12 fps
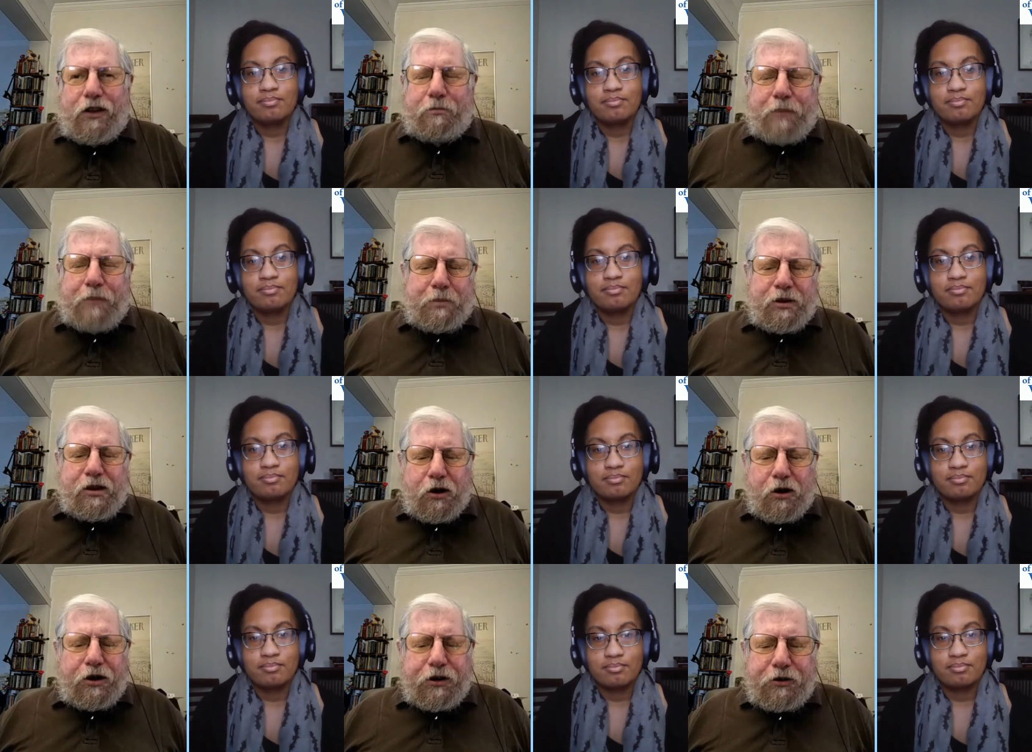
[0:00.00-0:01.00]
Speaker 1: people can go to
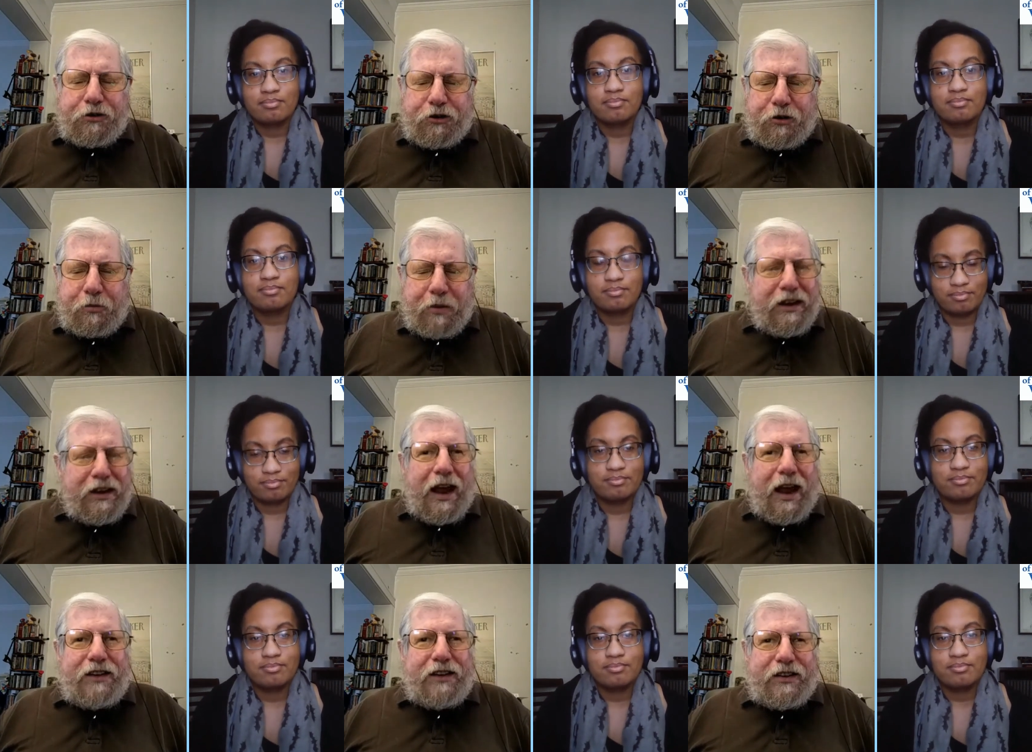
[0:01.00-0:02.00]
YouTube and see